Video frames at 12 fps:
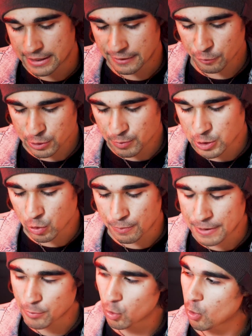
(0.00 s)
difference
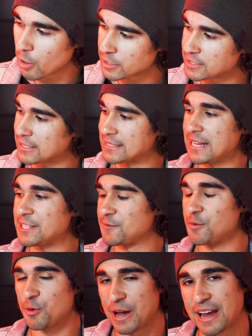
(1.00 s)
between people who are
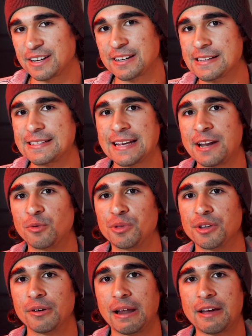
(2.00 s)
successful and content
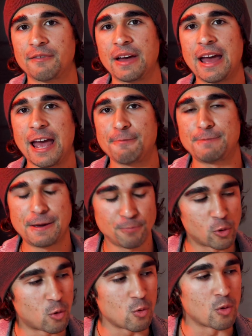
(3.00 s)
with their life and
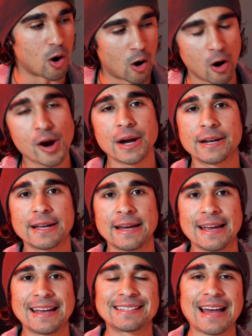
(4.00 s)
people who aren't
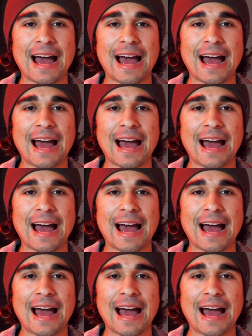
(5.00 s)
is